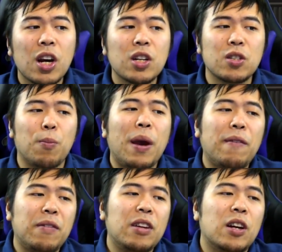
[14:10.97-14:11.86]
so pay
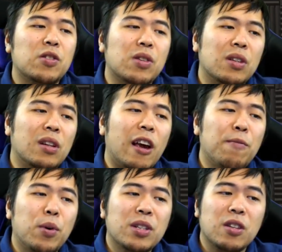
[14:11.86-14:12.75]
1500 life
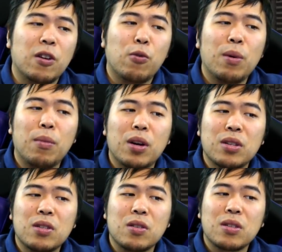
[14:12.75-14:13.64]
points, declare one
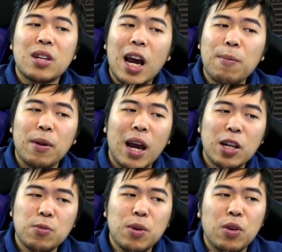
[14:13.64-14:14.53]
monster type and
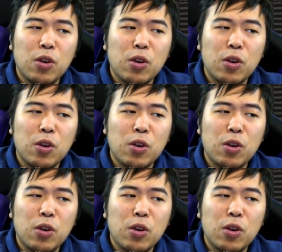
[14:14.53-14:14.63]
attribute,